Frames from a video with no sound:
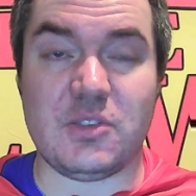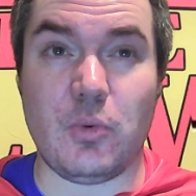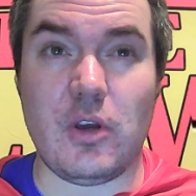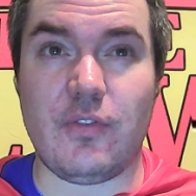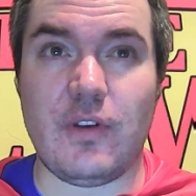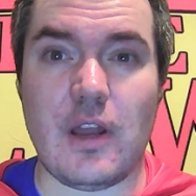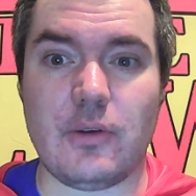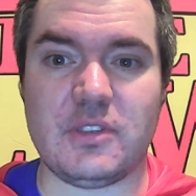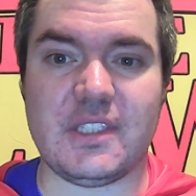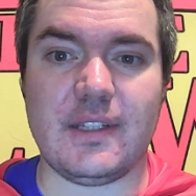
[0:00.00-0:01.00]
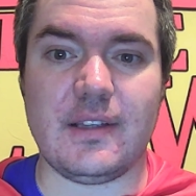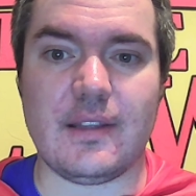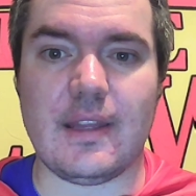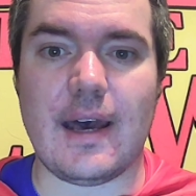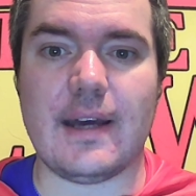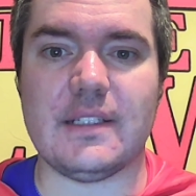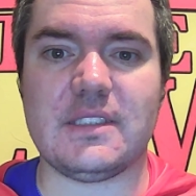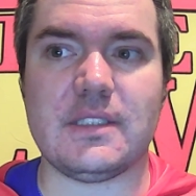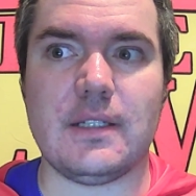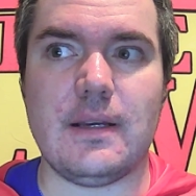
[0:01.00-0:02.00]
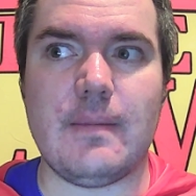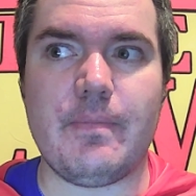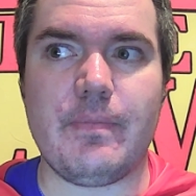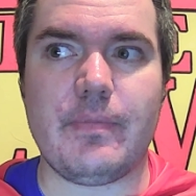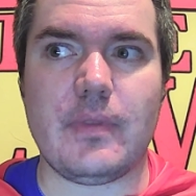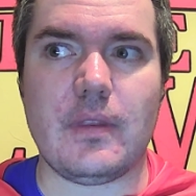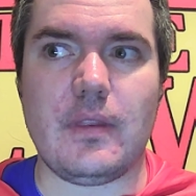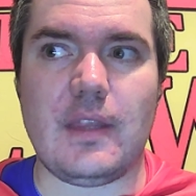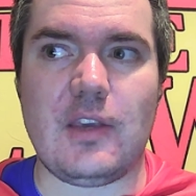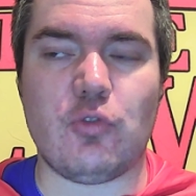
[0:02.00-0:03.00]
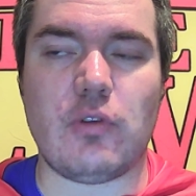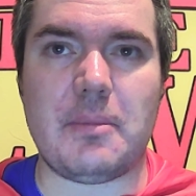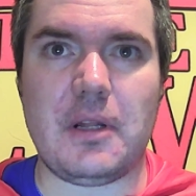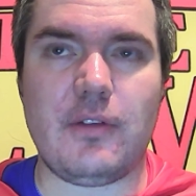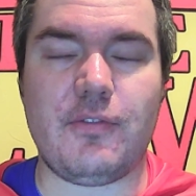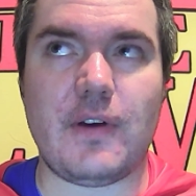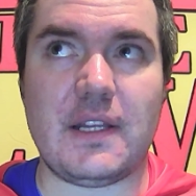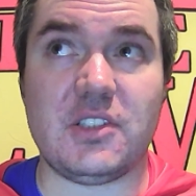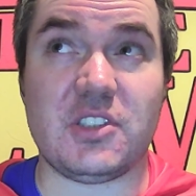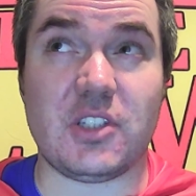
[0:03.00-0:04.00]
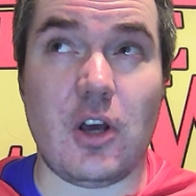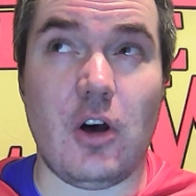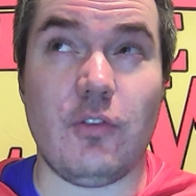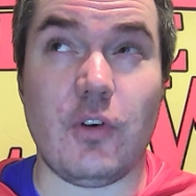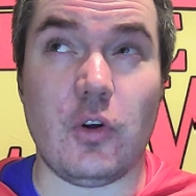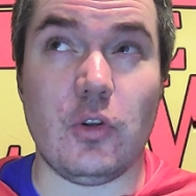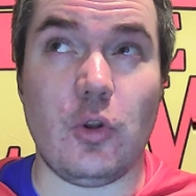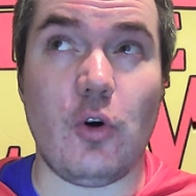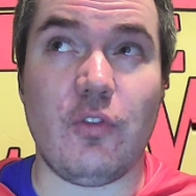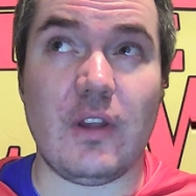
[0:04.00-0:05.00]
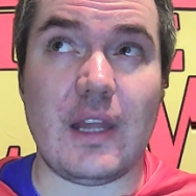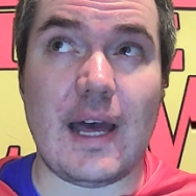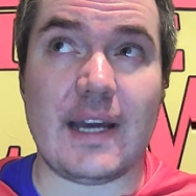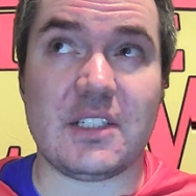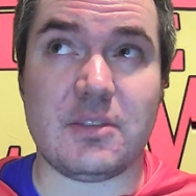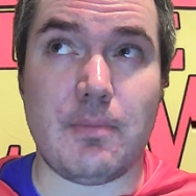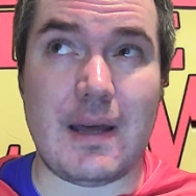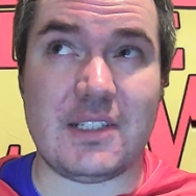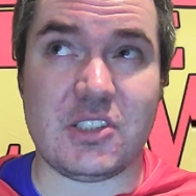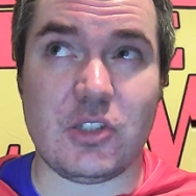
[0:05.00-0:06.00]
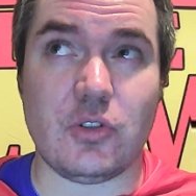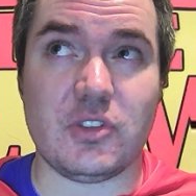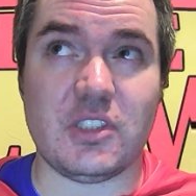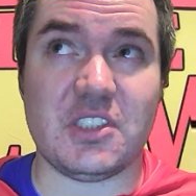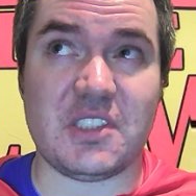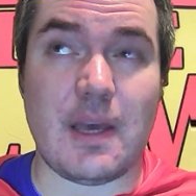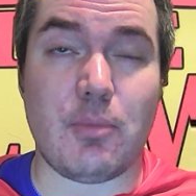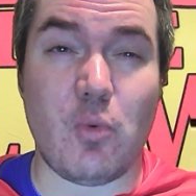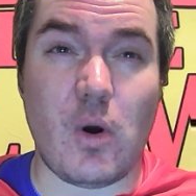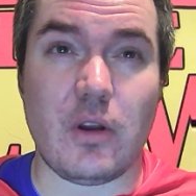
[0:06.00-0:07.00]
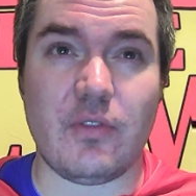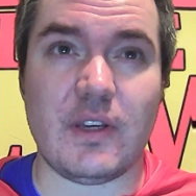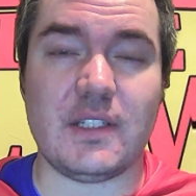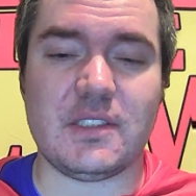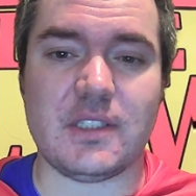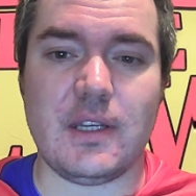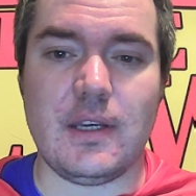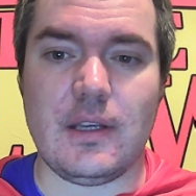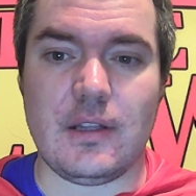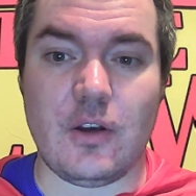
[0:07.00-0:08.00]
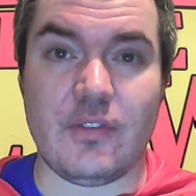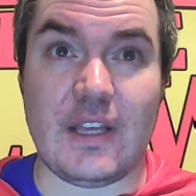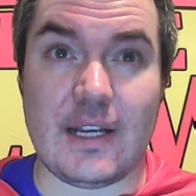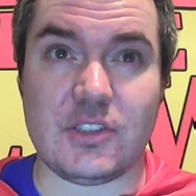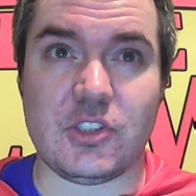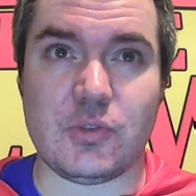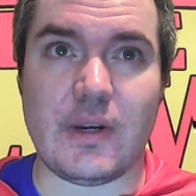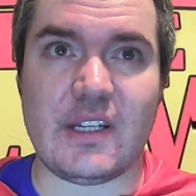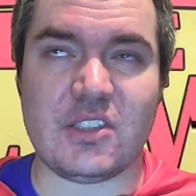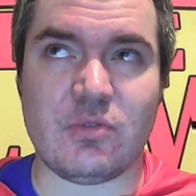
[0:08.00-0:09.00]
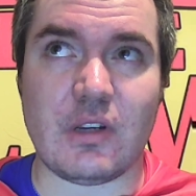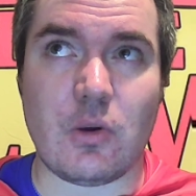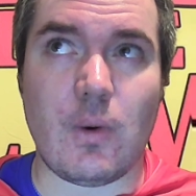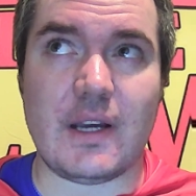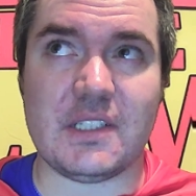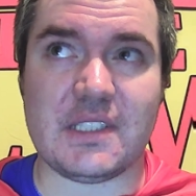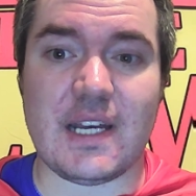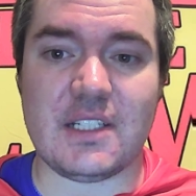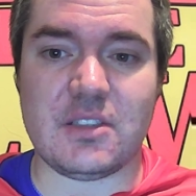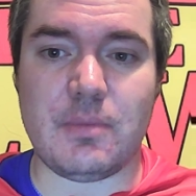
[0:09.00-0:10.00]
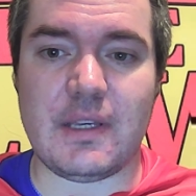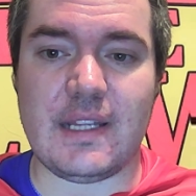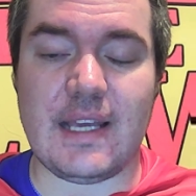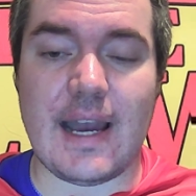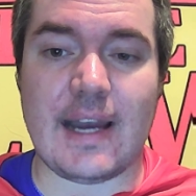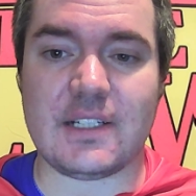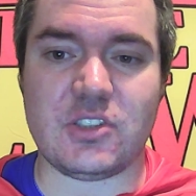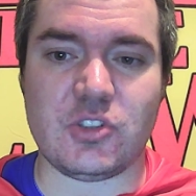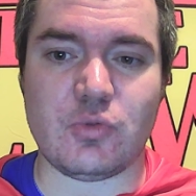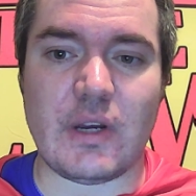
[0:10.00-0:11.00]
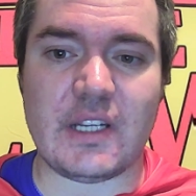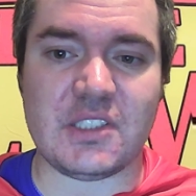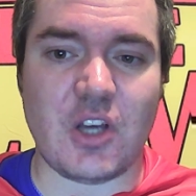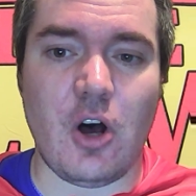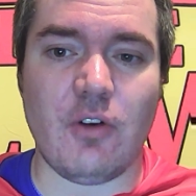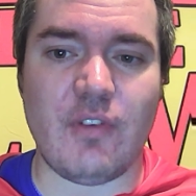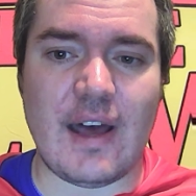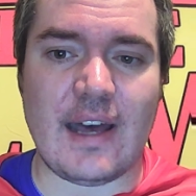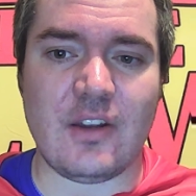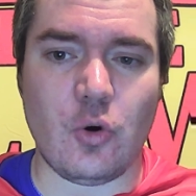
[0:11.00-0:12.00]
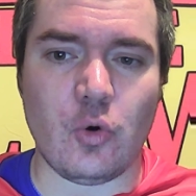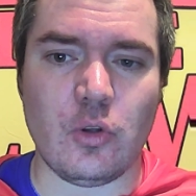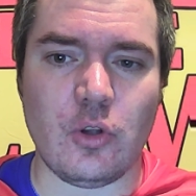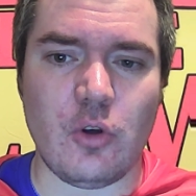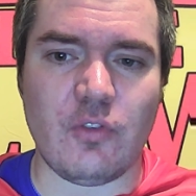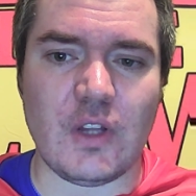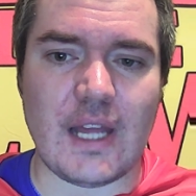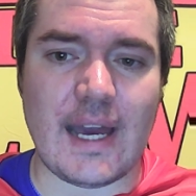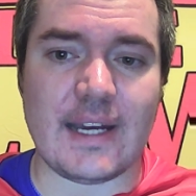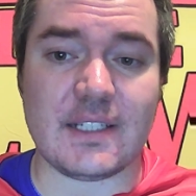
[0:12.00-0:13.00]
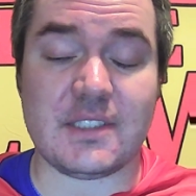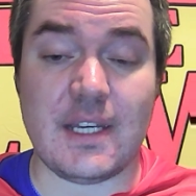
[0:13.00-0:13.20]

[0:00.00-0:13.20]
worth noting that the criminal offence of unlawful act manslaughter, step 1 of it, of the actus reus, requires there to be the actus reus of an unlawful act.